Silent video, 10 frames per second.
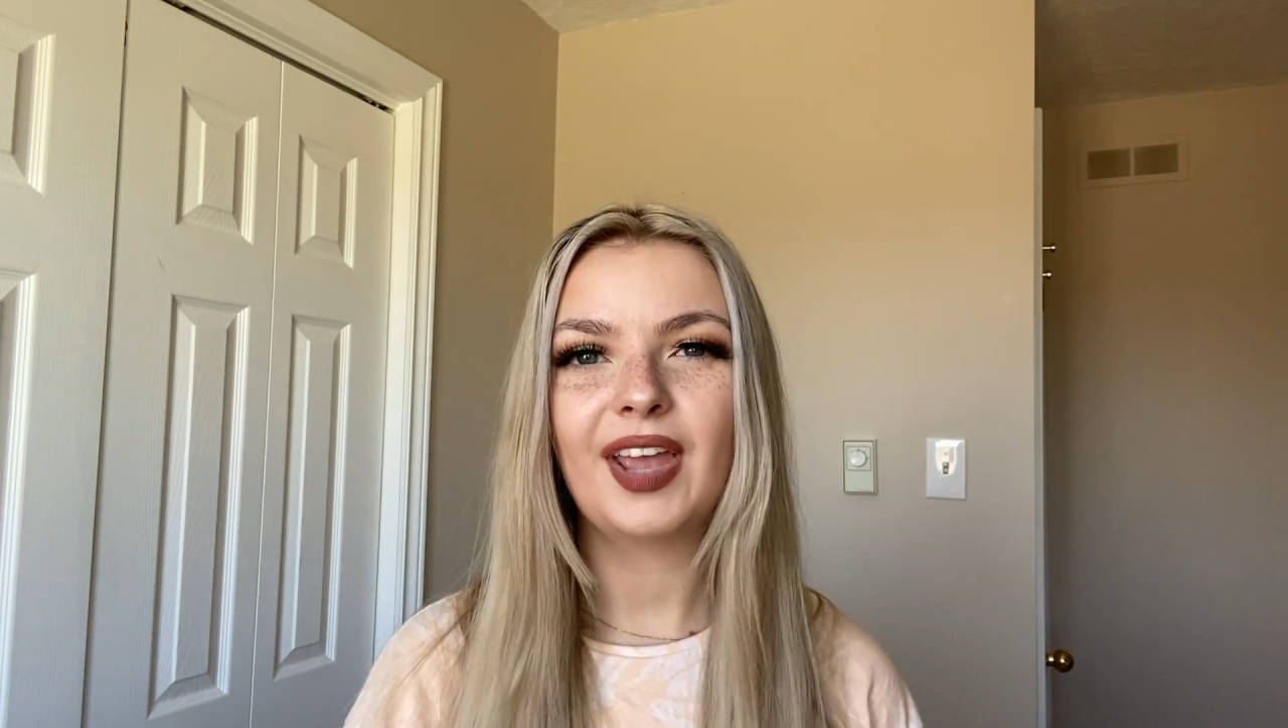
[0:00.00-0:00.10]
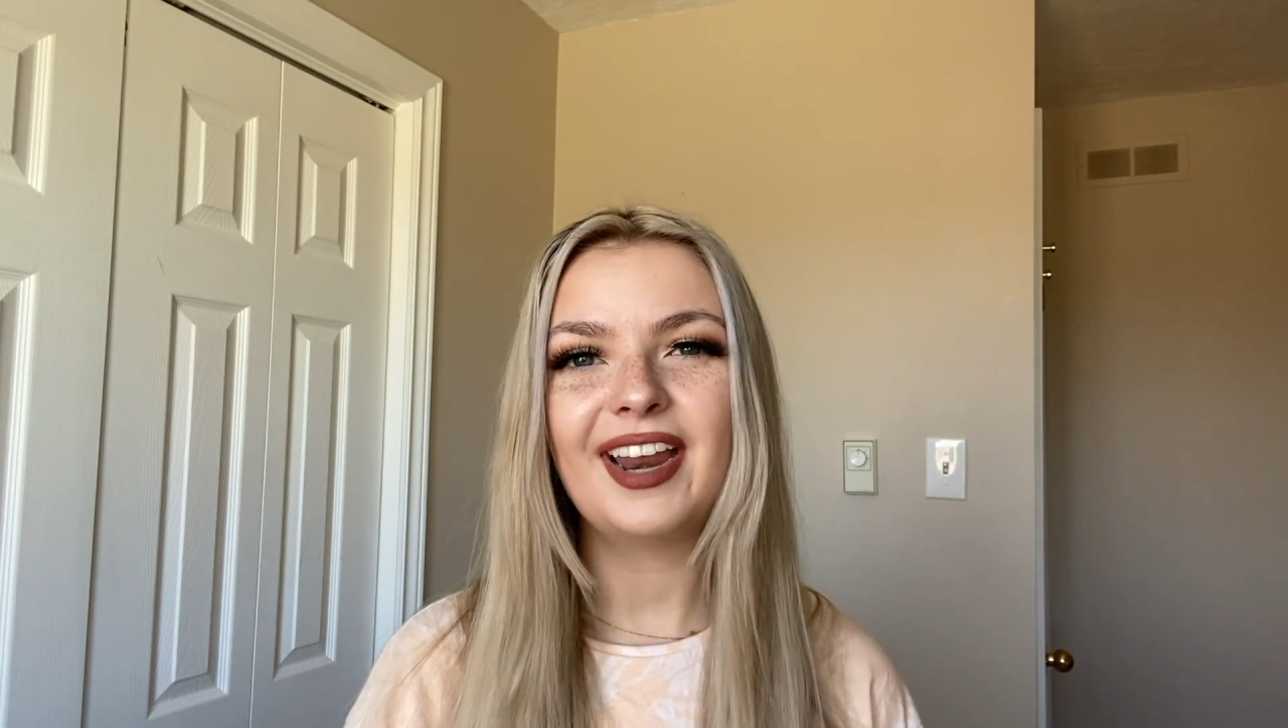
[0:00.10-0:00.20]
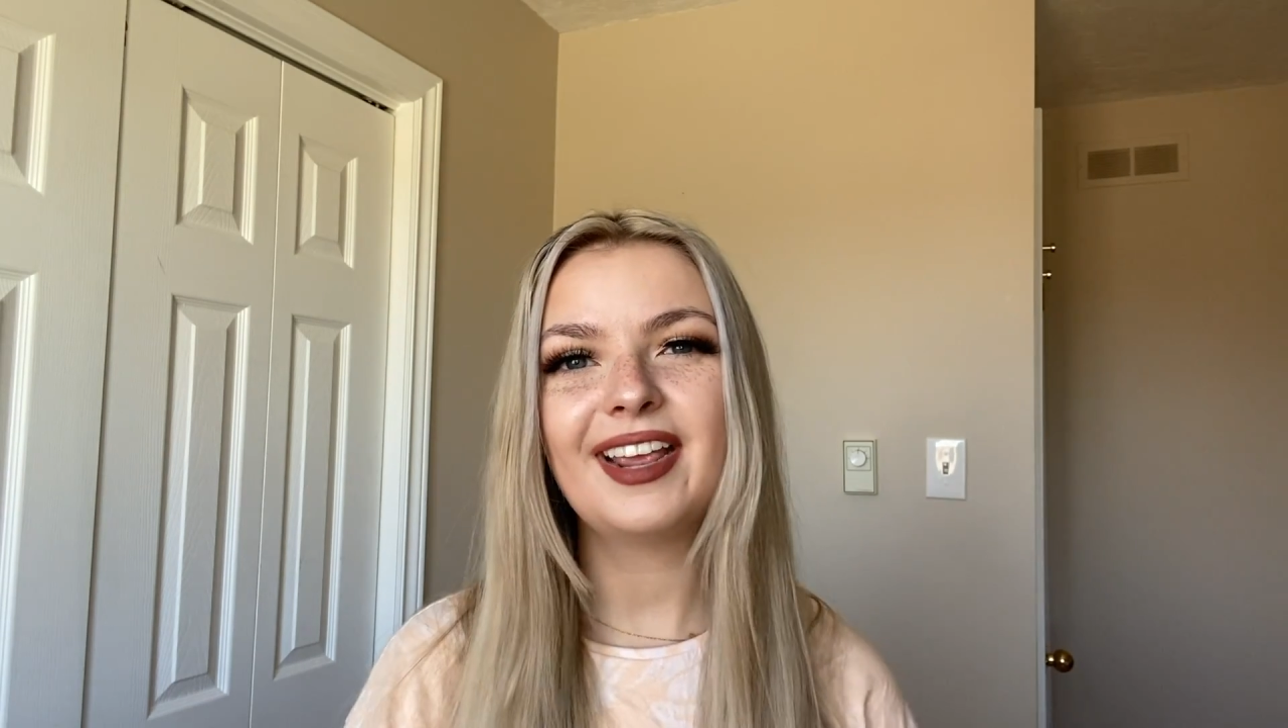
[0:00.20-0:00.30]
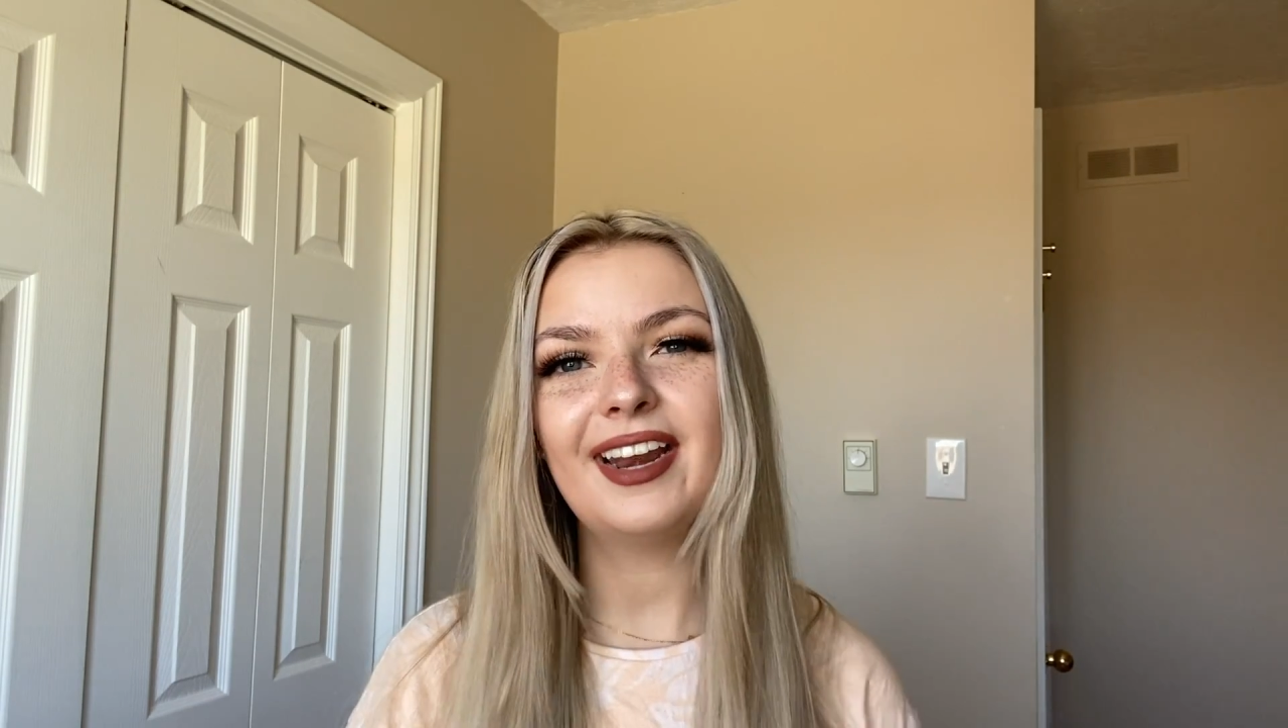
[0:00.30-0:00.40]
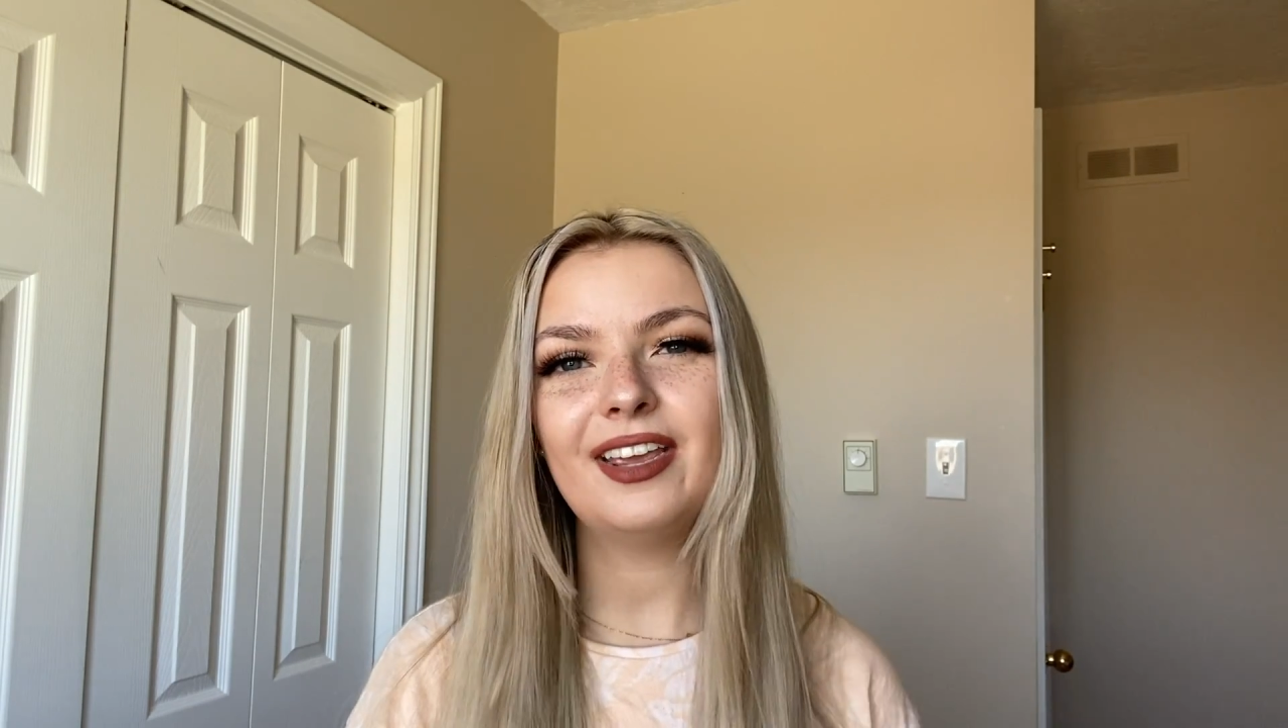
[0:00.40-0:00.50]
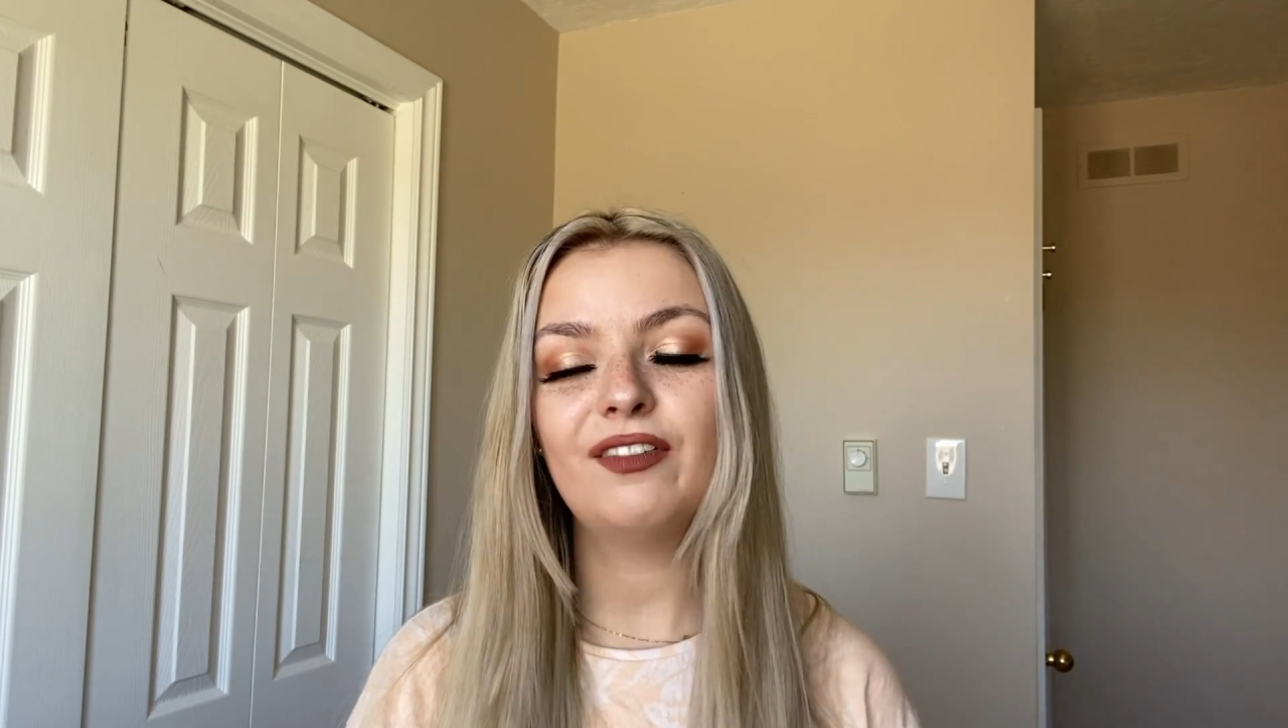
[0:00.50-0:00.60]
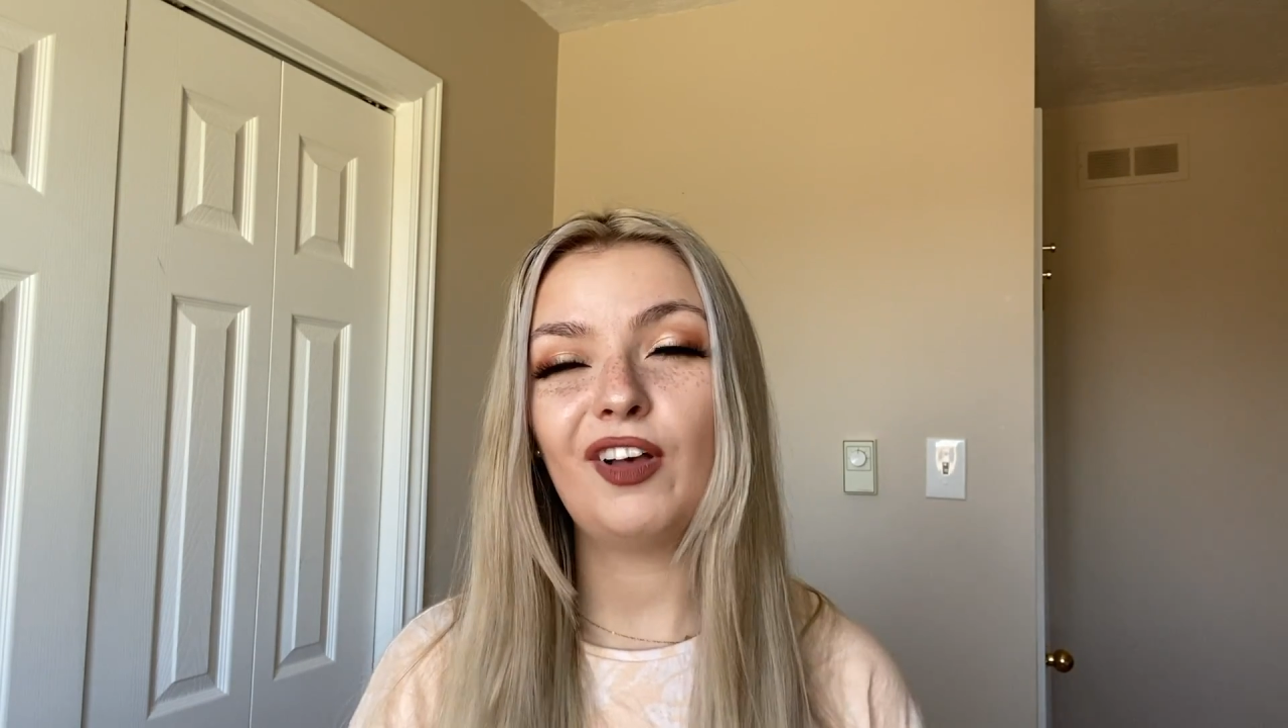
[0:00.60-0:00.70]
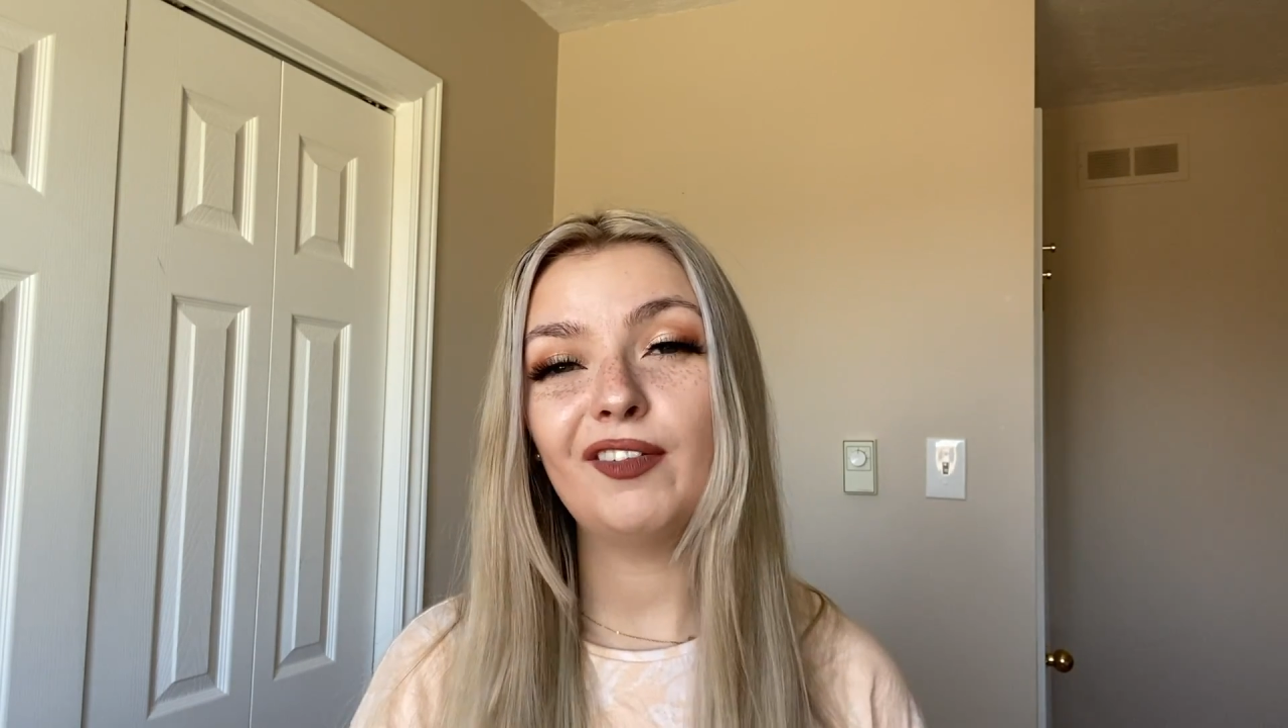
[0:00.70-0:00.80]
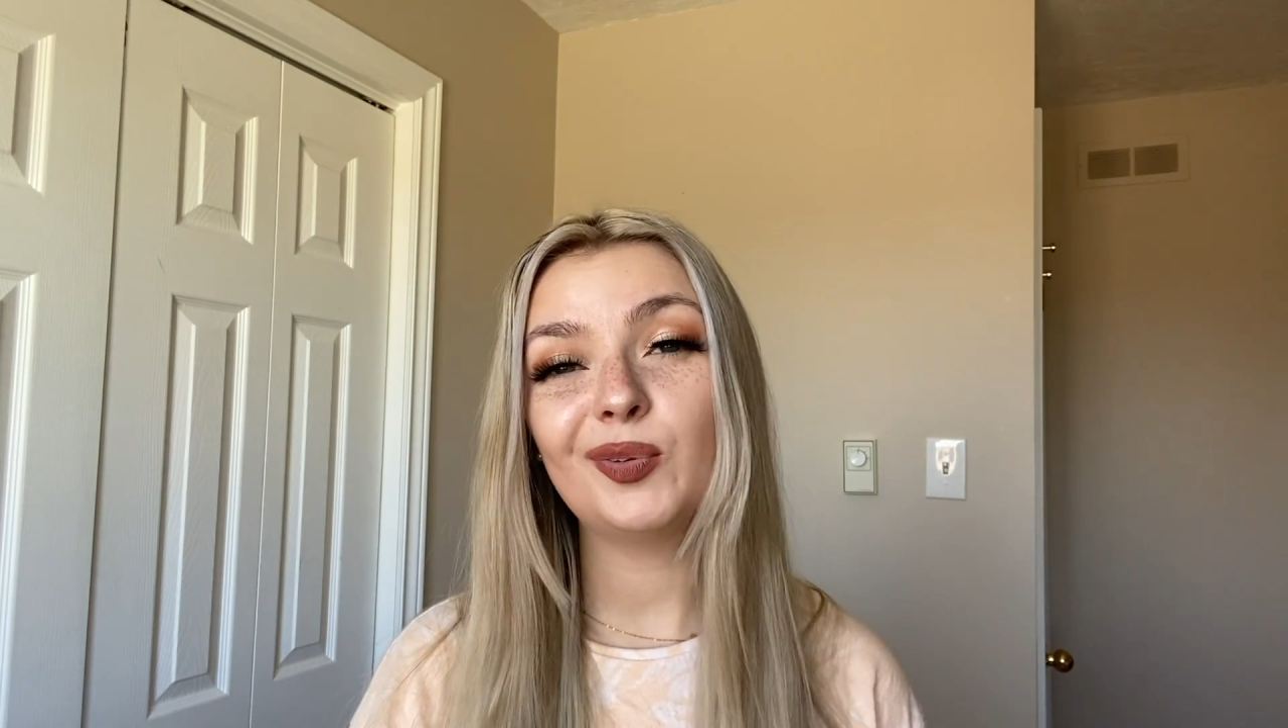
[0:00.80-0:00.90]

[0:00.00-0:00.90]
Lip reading: And getting involved